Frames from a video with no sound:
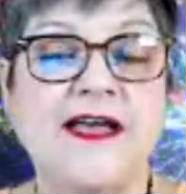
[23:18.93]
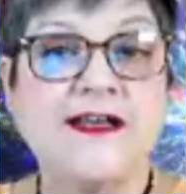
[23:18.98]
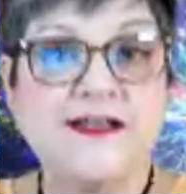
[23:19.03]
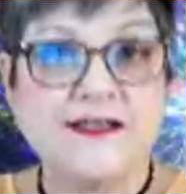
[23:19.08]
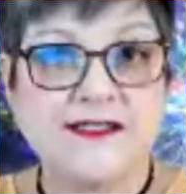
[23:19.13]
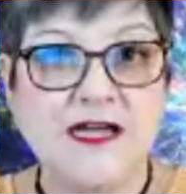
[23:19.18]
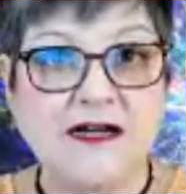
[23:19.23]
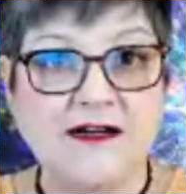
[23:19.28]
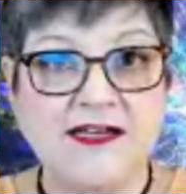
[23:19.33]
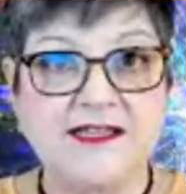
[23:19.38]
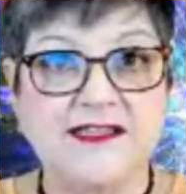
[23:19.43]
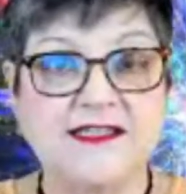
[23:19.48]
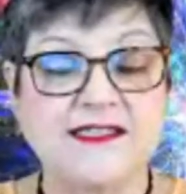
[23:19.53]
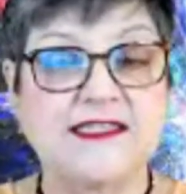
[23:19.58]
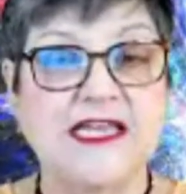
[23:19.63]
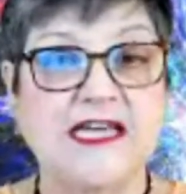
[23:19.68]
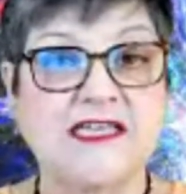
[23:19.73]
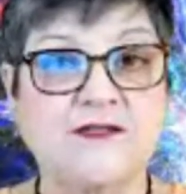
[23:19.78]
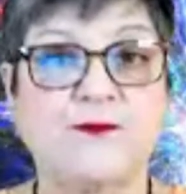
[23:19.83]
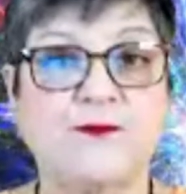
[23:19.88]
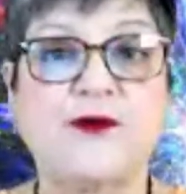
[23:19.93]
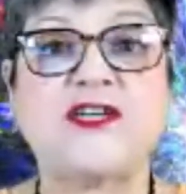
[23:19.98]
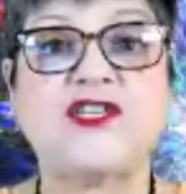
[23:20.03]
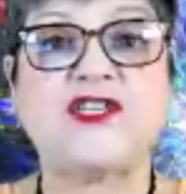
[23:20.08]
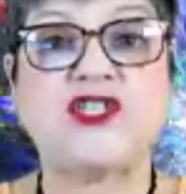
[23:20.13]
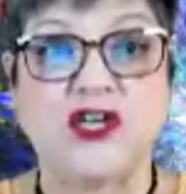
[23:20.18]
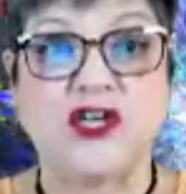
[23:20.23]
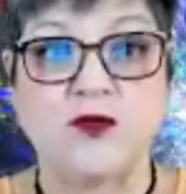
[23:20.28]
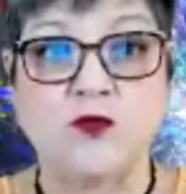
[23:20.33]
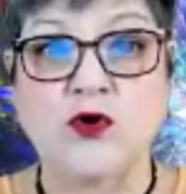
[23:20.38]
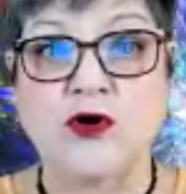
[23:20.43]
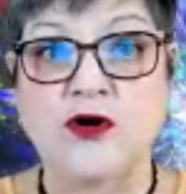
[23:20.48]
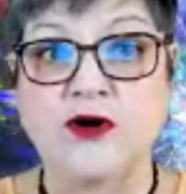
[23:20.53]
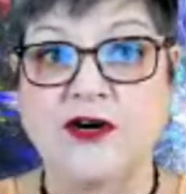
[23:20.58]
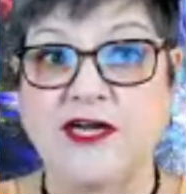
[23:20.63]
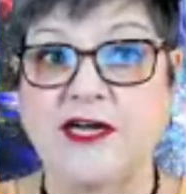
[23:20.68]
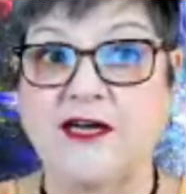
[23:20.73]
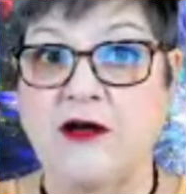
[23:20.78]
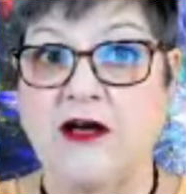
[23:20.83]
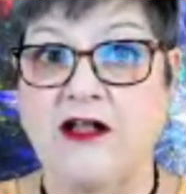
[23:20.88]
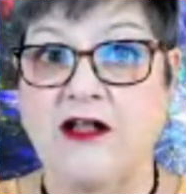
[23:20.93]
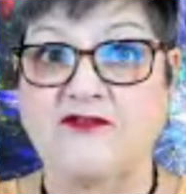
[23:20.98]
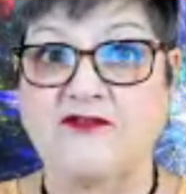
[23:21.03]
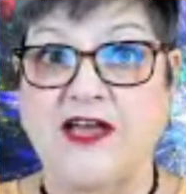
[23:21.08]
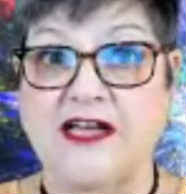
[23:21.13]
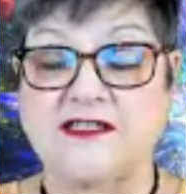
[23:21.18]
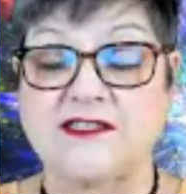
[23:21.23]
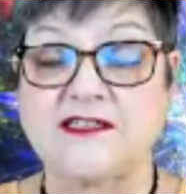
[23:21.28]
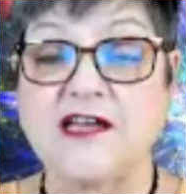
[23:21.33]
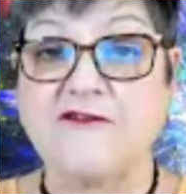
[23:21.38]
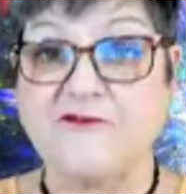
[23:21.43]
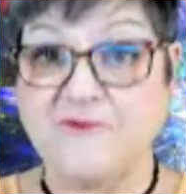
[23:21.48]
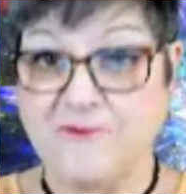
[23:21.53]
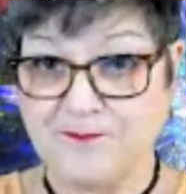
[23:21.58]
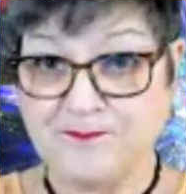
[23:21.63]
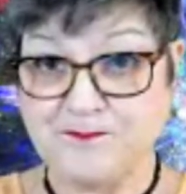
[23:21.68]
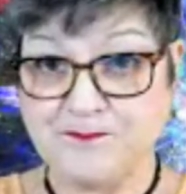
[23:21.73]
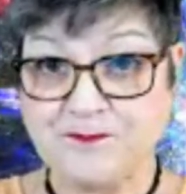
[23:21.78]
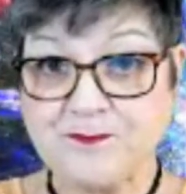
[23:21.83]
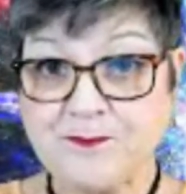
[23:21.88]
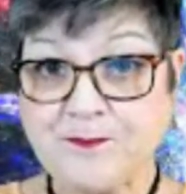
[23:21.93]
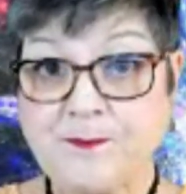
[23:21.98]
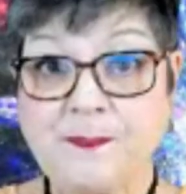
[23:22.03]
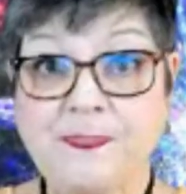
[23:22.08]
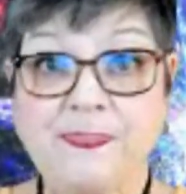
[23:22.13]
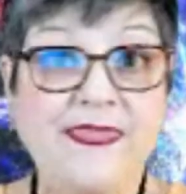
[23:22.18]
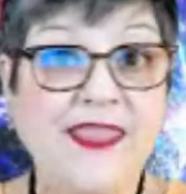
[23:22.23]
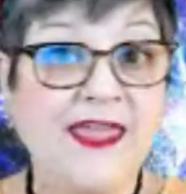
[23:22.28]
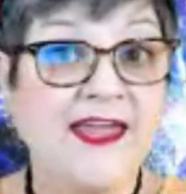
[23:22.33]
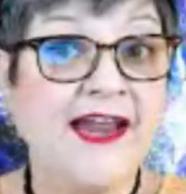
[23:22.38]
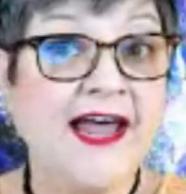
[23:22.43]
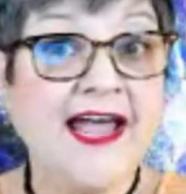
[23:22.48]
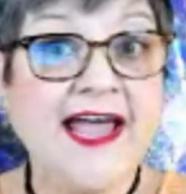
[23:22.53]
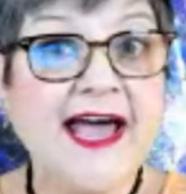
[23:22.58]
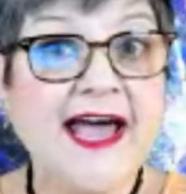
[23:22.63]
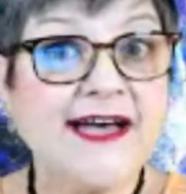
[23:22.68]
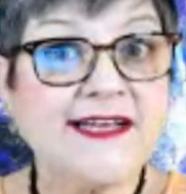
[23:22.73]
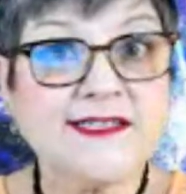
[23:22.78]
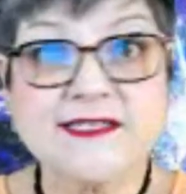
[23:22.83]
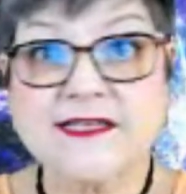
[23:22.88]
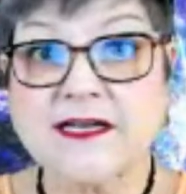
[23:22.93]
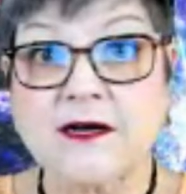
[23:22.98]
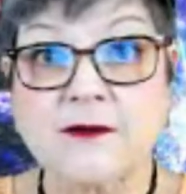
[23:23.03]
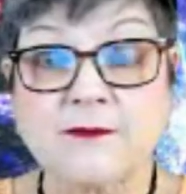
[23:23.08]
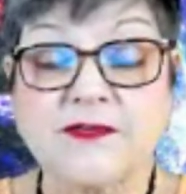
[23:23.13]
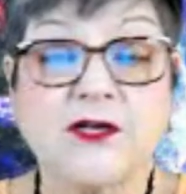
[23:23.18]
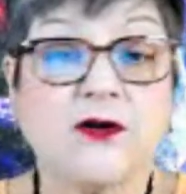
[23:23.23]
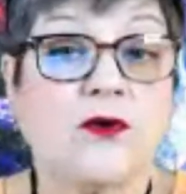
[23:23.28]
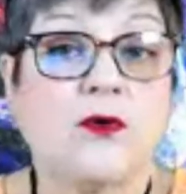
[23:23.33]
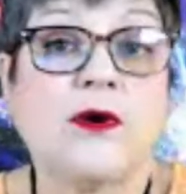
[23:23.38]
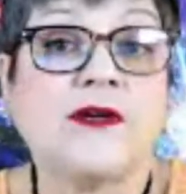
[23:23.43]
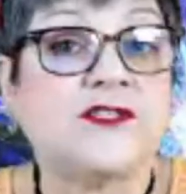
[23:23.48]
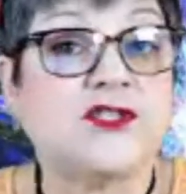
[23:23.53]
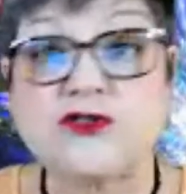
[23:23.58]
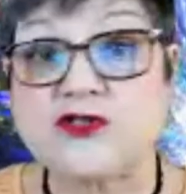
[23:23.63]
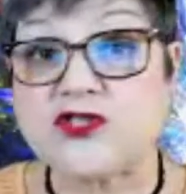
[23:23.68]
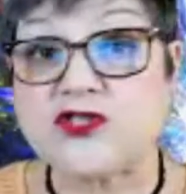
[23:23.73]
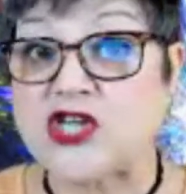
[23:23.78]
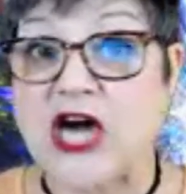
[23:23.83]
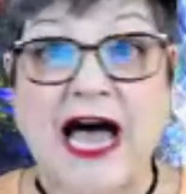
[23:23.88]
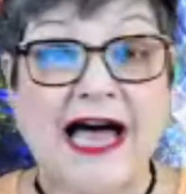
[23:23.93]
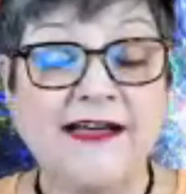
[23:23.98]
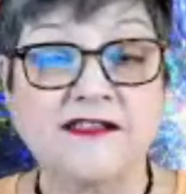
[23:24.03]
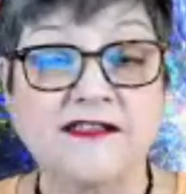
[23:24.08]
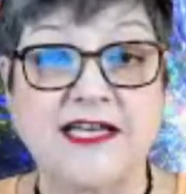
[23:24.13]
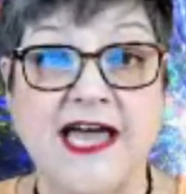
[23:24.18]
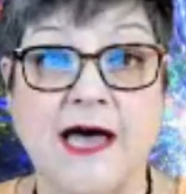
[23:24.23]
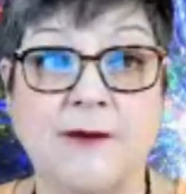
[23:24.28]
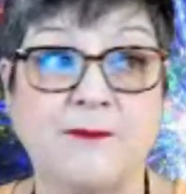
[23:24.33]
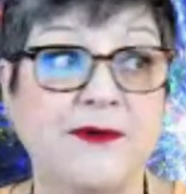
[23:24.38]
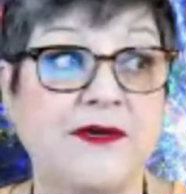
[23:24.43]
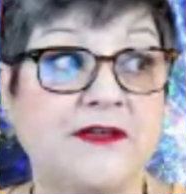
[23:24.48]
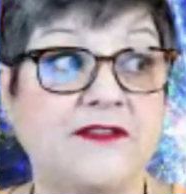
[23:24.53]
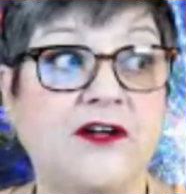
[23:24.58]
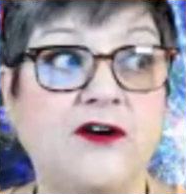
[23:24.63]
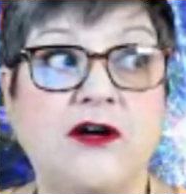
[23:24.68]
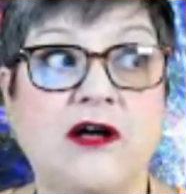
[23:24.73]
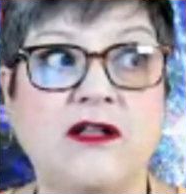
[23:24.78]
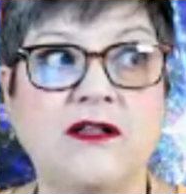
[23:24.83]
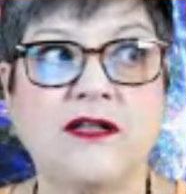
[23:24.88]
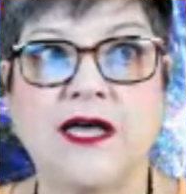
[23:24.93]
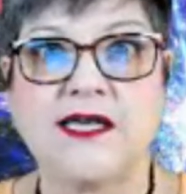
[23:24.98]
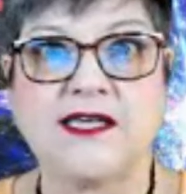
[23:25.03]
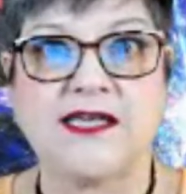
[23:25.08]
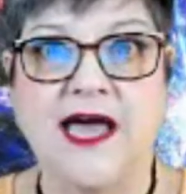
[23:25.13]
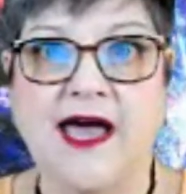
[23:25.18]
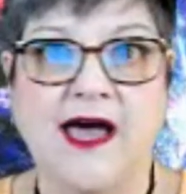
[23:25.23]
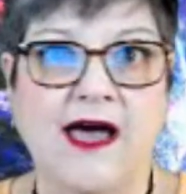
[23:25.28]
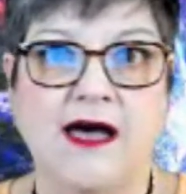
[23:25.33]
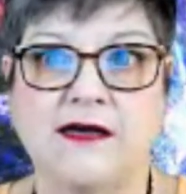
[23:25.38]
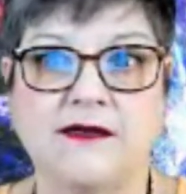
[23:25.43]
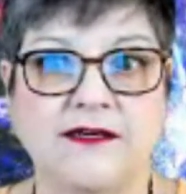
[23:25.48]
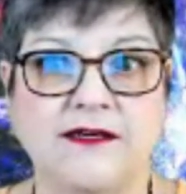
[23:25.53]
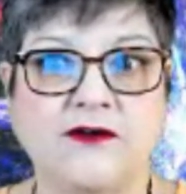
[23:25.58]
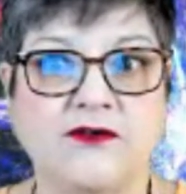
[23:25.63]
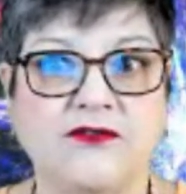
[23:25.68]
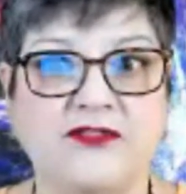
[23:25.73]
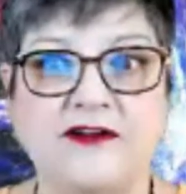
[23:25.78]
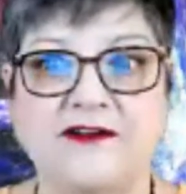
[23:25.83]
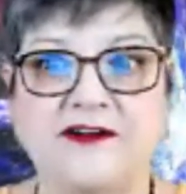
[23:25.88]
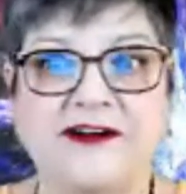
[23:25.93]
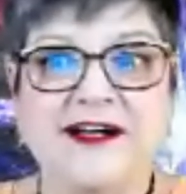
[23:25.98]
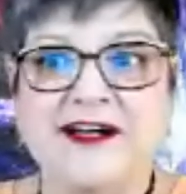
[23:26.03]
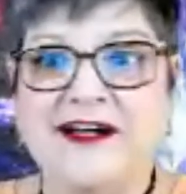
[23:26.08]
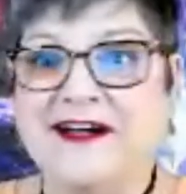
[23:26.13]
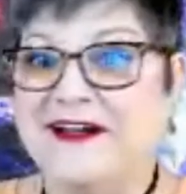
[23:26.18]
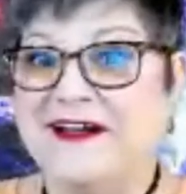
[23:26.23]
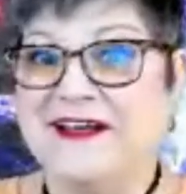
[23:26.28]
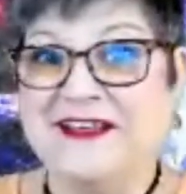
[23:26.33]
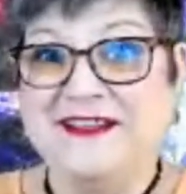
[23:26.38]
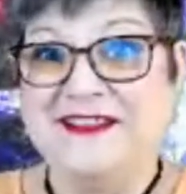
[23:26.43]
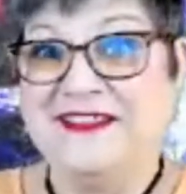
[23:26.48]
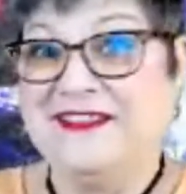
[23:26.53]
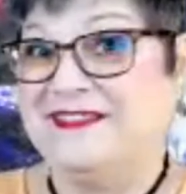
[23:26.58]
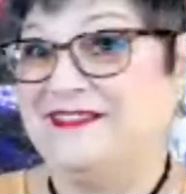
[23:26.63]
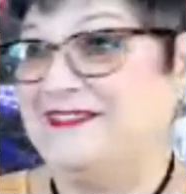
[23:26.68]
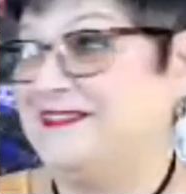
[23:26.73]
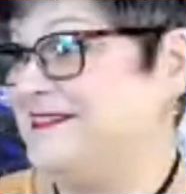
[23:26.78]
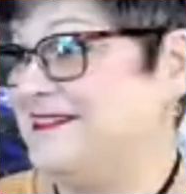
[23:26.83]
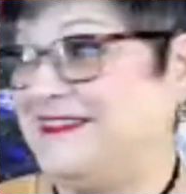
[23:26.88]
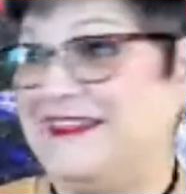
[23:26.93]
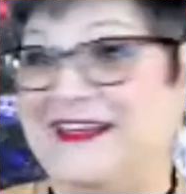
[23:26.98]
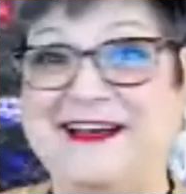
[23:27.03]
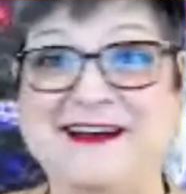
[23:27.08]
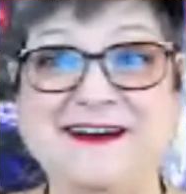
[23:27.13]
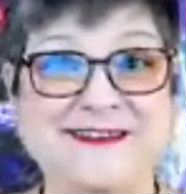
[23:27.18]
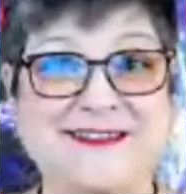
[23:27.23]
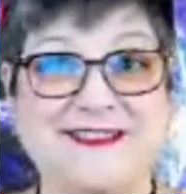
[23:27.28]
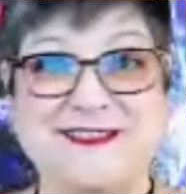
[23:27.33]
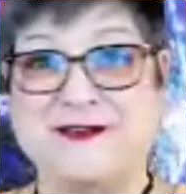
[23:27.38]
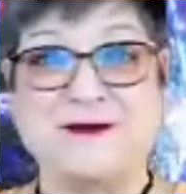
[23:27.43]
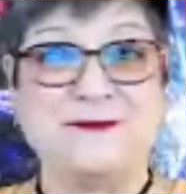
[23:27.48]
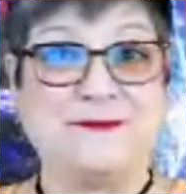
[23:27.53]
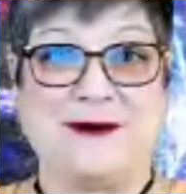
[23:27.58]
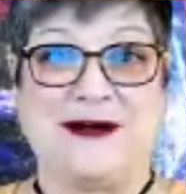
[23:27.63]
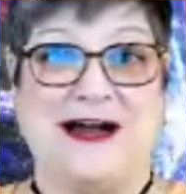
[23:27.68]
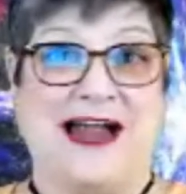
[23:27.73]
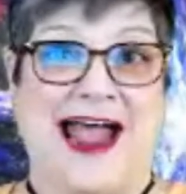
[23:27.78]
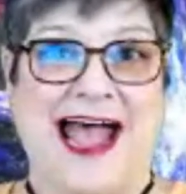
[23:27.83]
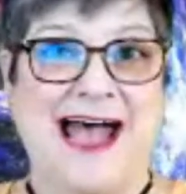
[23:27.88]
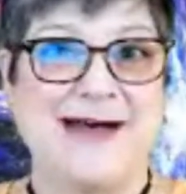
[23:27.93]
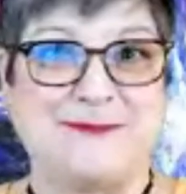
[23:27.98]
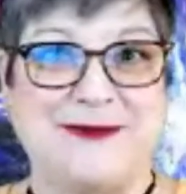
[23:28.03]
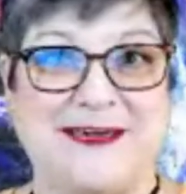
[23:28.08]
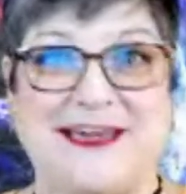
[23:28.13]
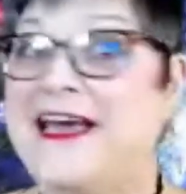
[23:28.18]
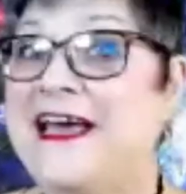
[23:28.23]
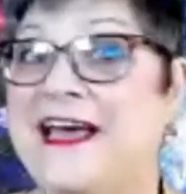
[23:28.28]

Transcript: stuck in this desperation and worry and all of that stuff, and I ask them, is your child happy? And they're all like, yeah, they're they're super happy.